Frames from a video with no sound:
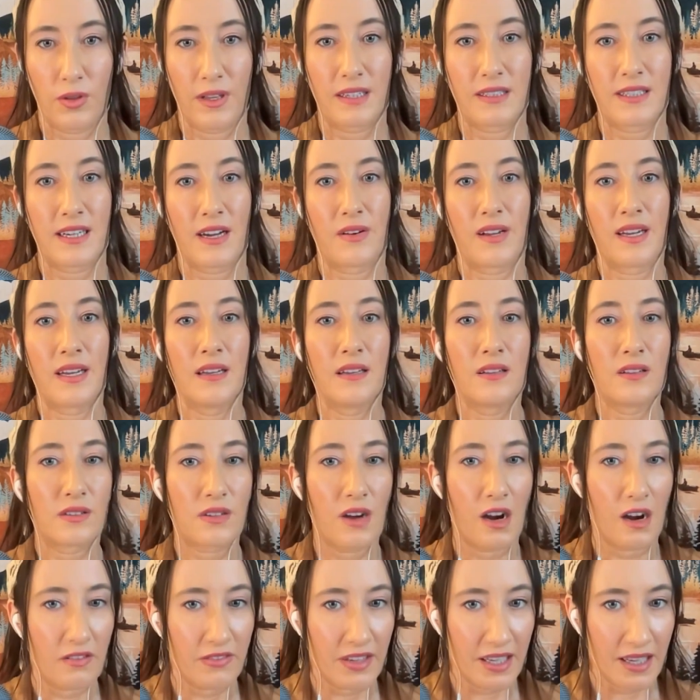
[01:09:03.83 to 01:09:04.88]
down a hill,
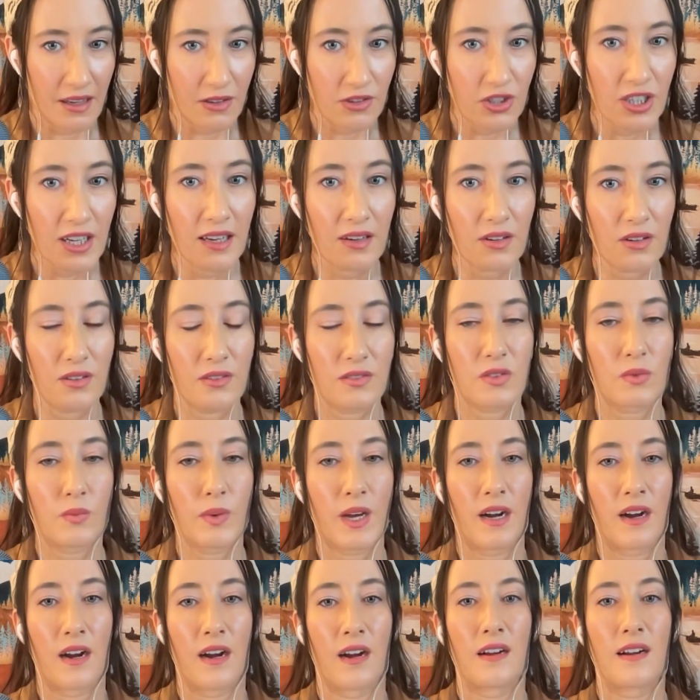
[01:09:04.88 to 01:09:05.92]
carving out channels
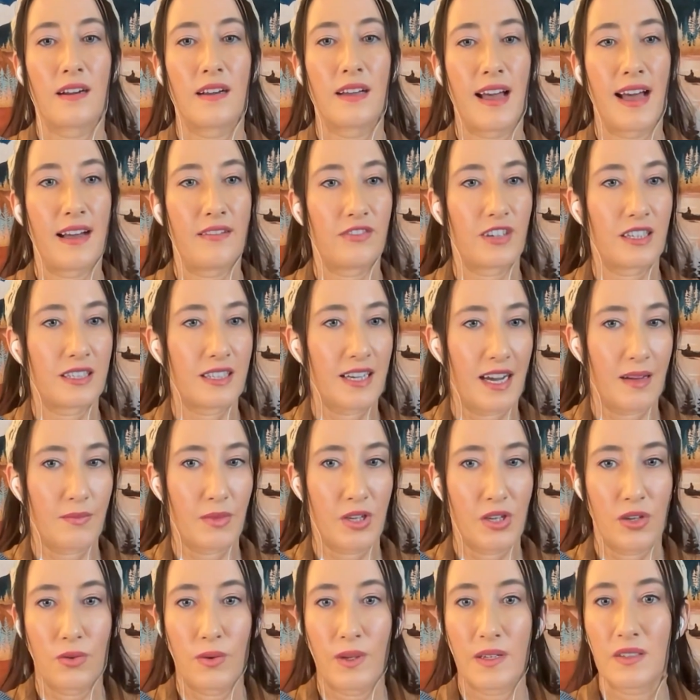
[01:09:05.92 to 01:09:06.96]
where every time a
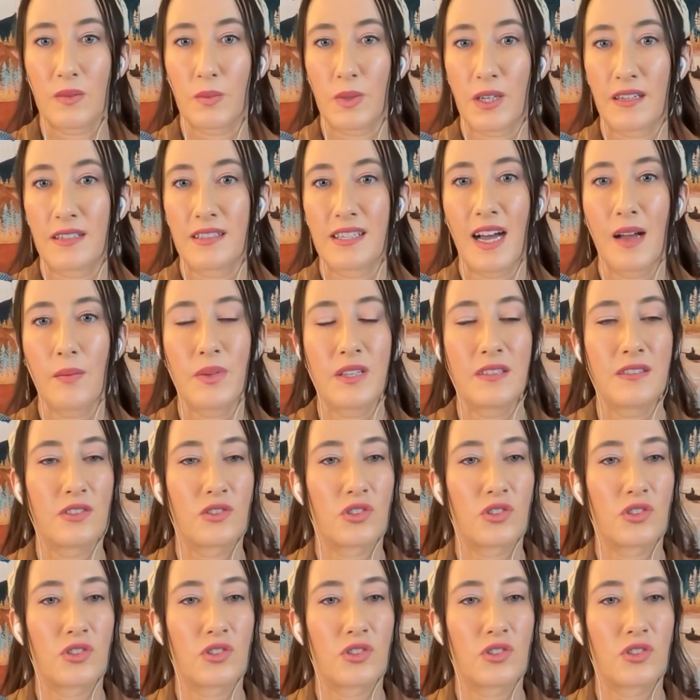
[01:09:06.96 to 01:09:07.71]
new experience happens,